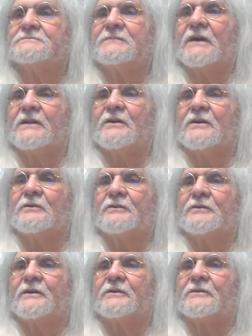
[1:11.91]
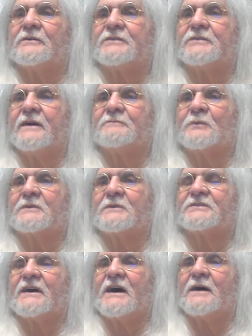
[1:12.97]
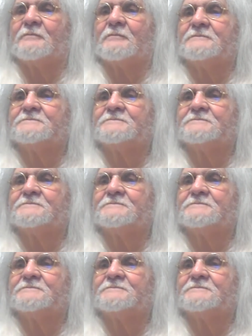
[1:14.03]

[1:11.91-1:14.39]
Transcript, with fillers: Hello there, James. What's up?